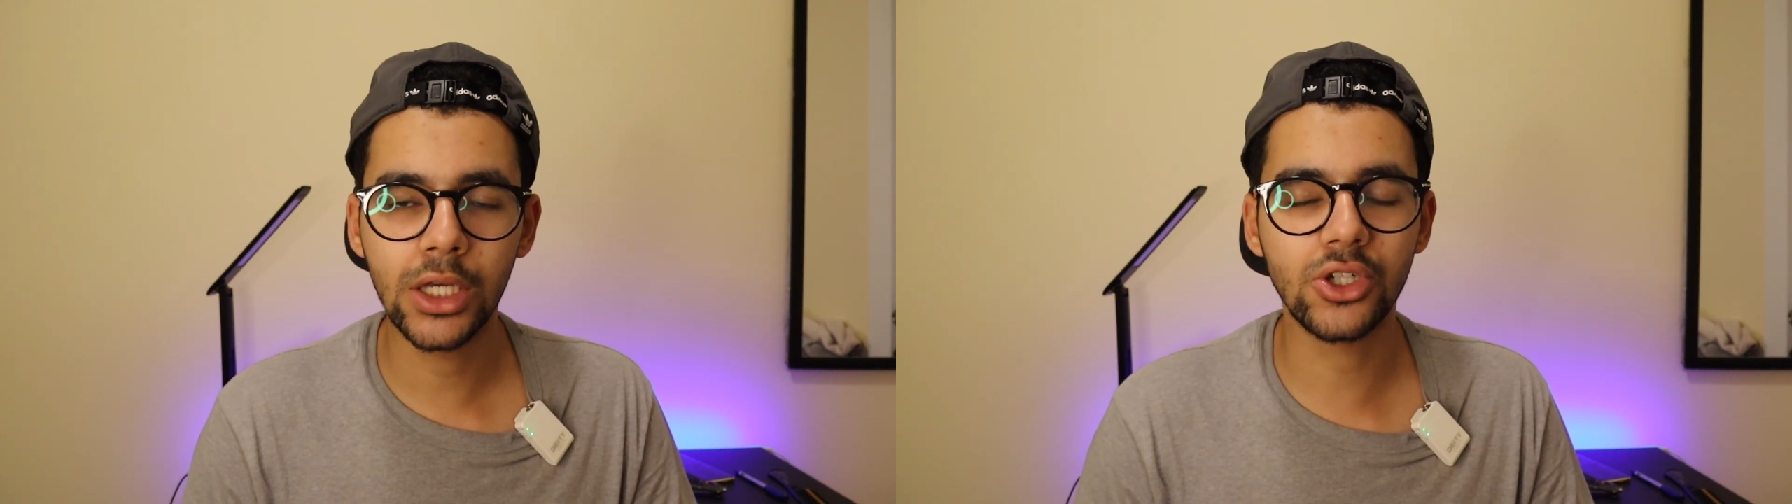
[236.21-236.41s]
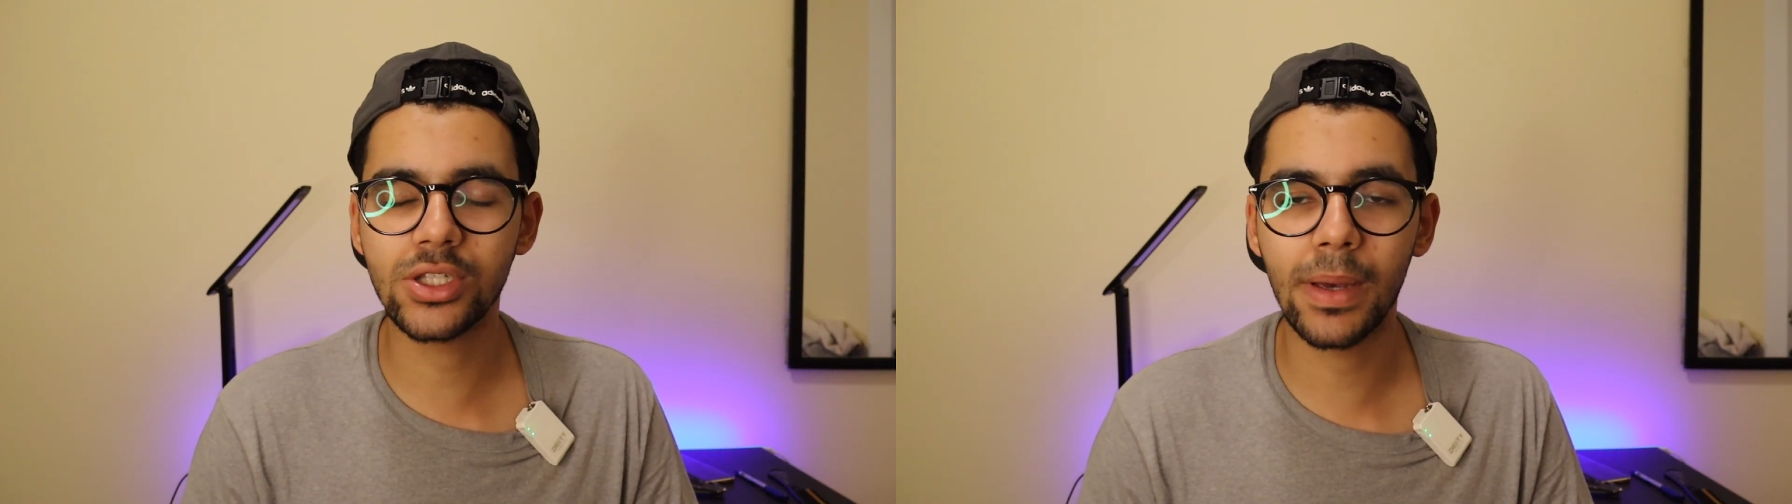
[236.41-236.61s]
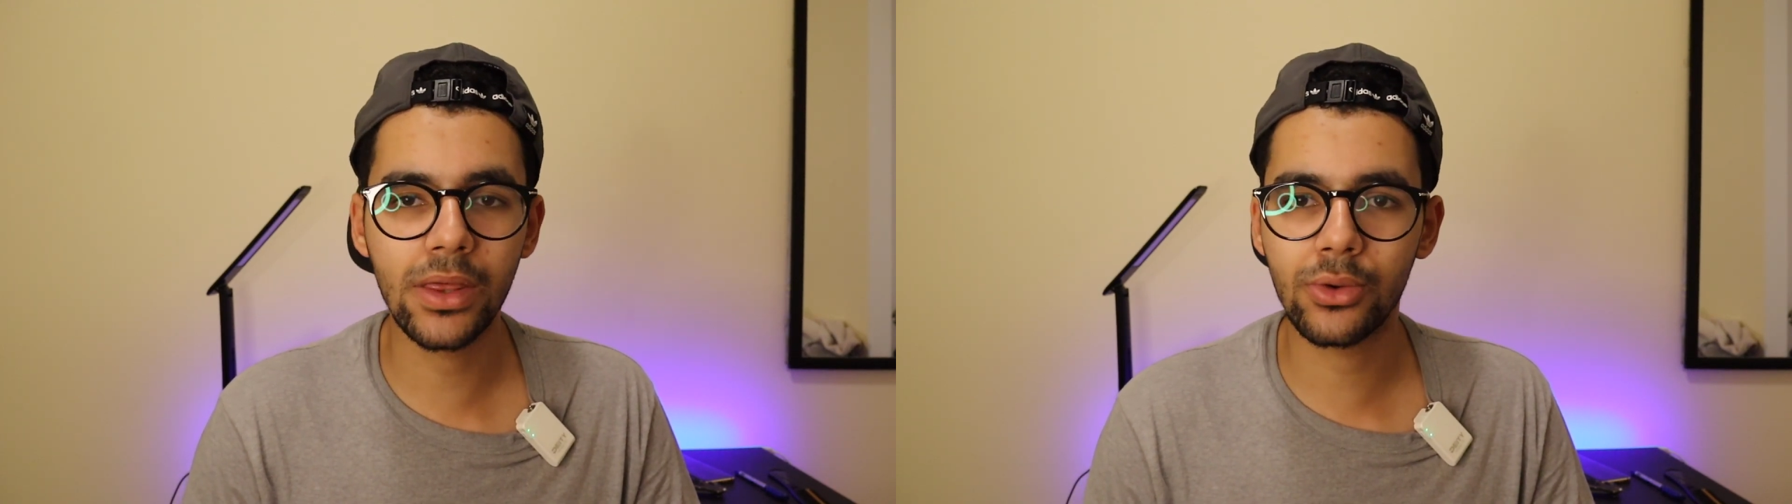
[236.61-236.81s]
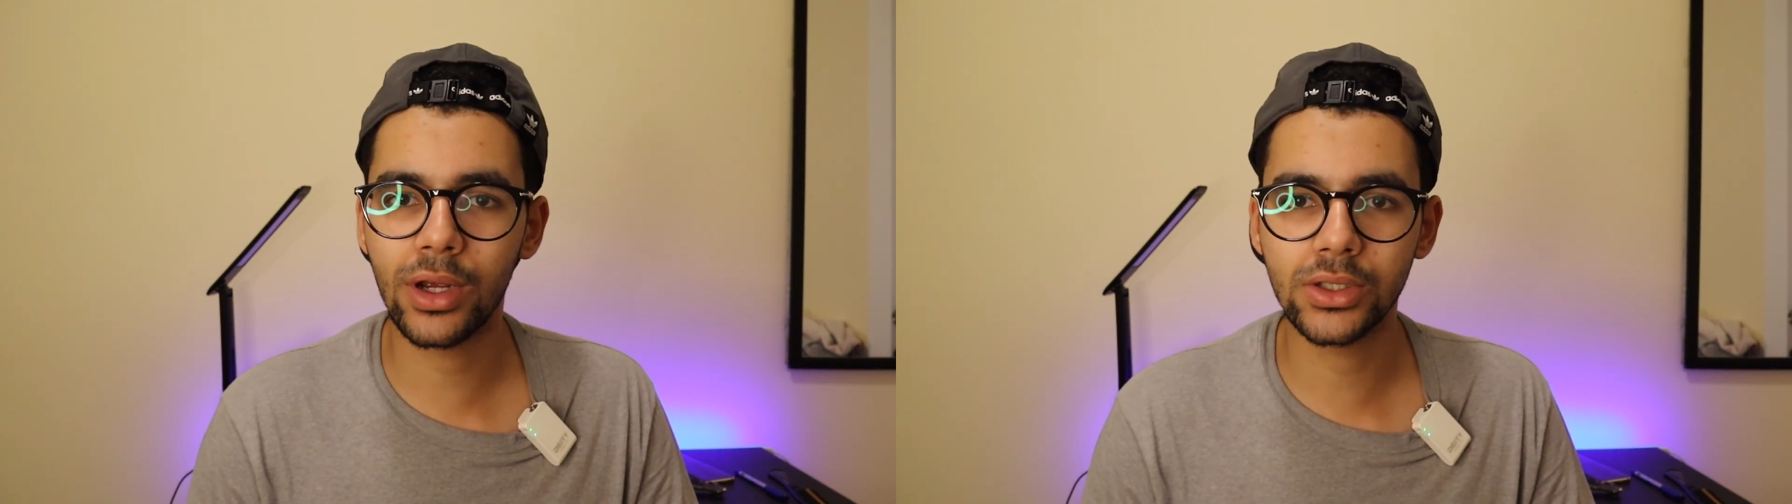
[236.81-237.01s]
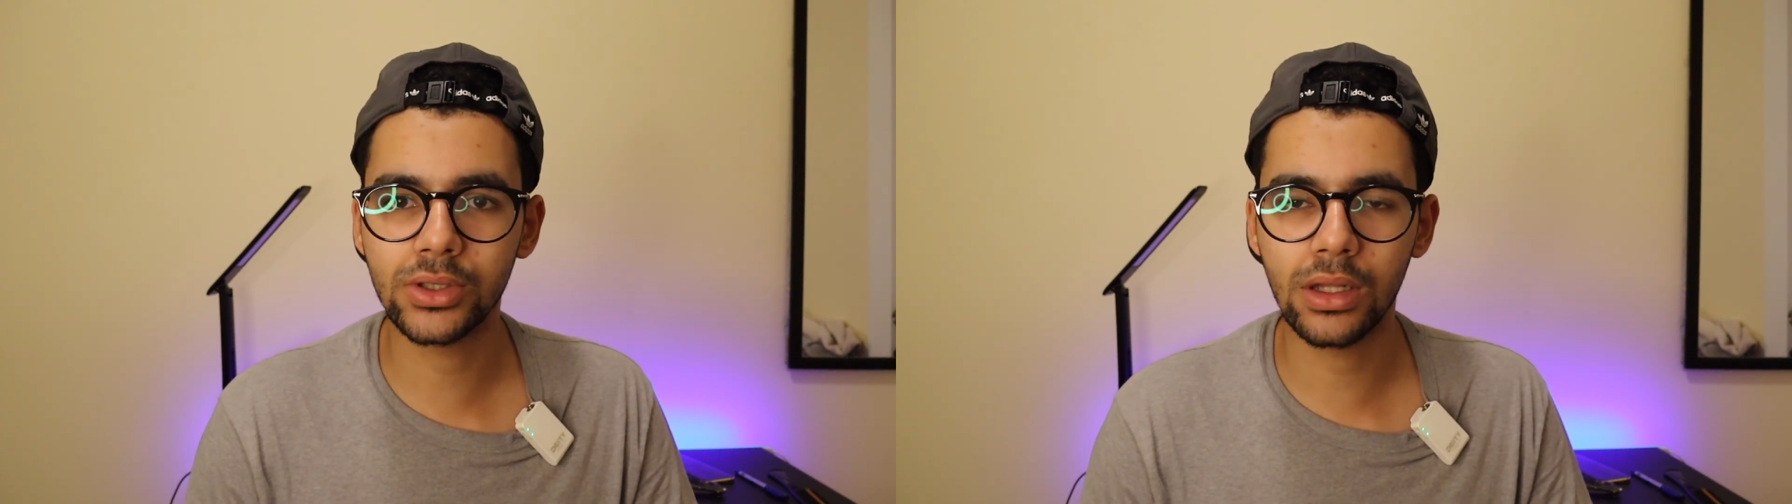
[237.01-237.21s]
You just pay
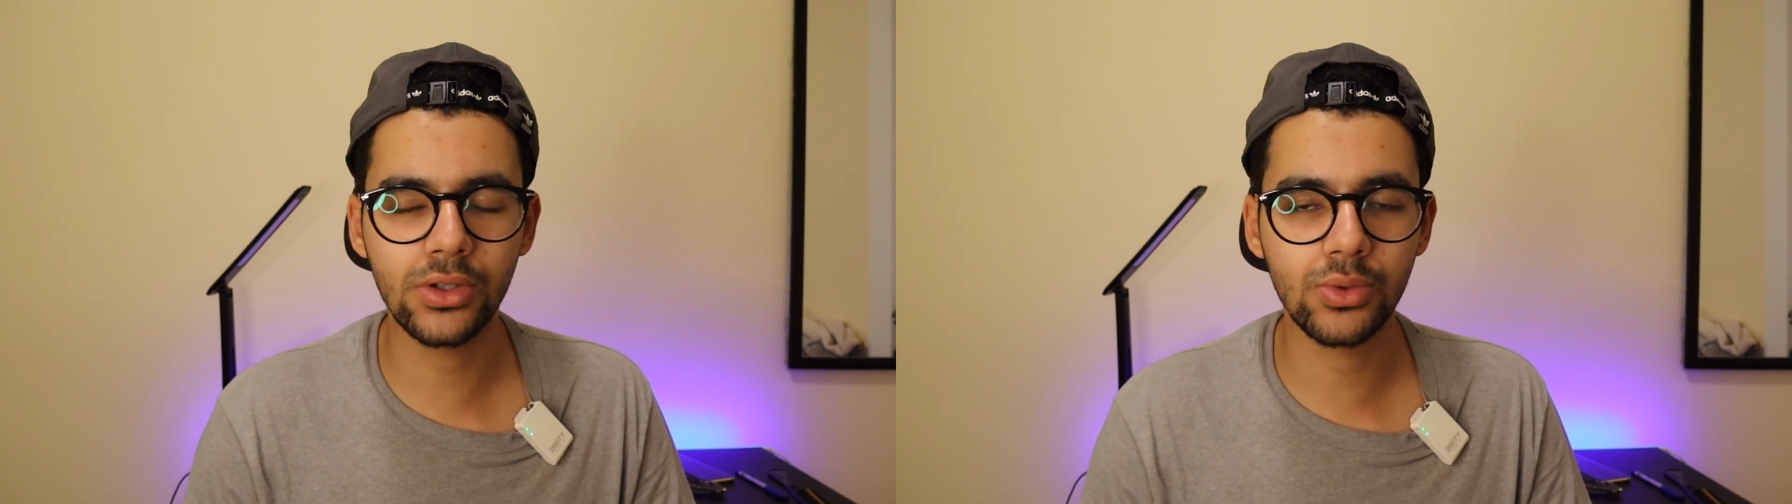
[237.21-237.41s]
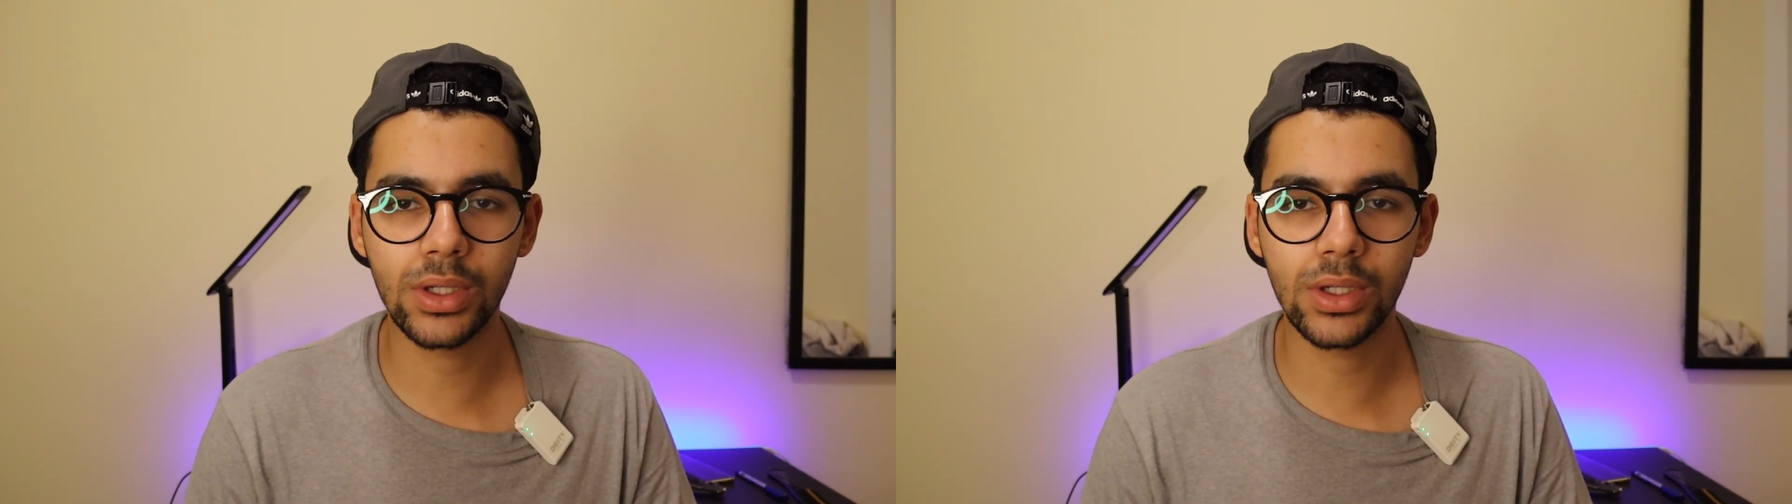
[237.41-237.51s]
$300